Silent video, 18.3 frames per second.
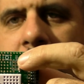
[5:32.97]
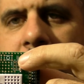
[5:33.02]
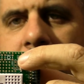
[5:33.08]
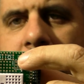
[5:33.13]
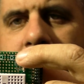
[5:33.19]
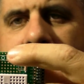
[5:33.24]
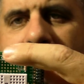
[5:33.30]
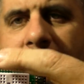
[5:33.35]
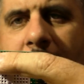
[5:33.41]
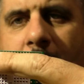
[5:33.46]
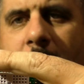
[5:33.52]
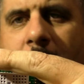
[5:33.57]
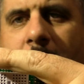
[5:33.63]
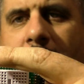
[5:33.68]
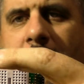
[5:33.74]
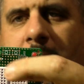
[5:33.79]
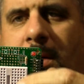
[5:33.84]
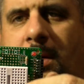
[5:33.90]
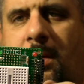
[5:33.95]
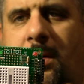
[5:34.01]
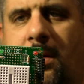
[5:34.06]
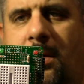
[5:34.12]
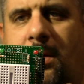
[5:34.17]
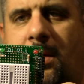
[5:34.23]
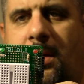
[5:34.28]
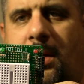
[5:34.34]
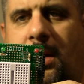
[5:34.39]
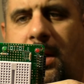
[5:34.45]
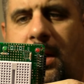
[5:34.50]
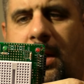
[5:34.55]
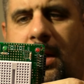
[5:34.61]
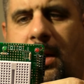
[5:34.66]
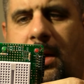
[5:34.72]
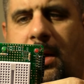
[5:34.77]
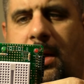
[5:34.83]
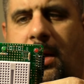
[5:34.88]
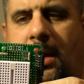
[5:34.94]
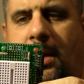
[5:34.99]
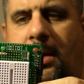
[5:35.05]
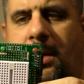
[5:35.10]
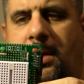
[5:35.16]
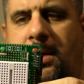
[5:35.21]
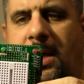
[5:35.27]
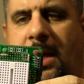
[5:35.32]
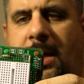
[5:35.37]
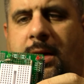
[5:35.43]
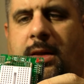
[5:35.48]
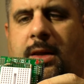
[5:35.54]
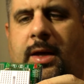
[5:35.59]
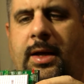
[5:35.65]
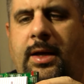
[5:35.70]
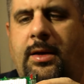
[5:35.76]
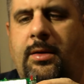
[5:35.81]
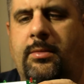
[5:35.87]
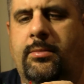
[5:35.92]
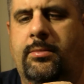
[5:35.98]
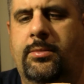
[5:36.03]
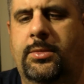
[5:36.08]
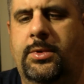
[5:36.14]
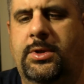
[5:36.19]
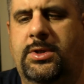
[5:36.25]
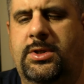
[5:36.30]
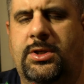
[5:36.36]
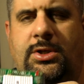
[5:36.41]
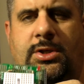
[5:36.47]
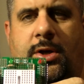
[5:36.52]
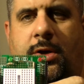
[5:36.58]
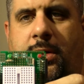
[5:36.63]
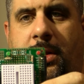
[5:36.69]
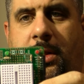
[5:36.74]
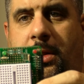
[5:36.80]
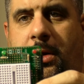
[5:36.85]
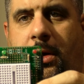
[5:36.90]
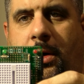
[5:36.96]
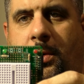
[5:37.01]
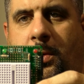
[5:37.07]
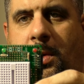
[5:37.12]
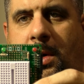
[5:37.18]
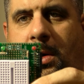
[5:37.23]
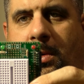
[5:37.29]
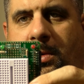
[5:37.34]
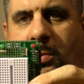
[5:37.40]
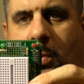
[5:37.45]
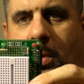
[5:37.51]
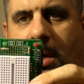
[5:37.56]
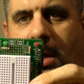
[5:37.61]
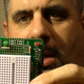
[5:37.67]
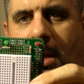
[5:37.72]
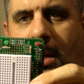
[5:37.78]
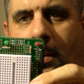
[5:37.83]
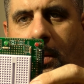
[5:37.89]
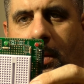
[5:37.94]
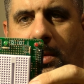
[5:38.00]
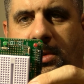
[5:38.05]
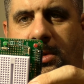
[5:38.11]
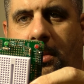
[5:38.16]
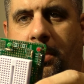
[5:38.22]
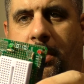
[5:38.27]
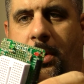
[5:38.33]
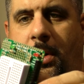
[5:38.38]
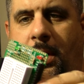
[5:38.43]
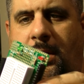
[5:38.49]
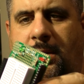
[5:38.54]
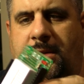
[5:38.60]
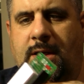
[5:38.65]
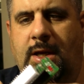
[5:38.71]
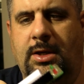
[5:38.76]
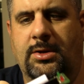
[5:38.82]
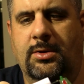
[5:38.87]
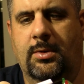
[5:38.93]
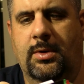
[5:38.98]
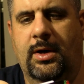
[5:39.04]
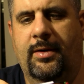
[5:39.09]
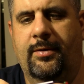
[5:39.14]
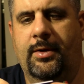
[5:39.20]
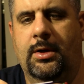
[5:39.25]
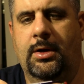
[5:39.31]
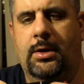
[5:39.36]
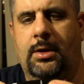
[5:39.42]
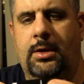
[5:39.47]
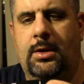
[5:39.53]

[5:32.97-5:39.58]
the power and data light, just to show that the Arduino was working when it was uploading a sketch or whatever.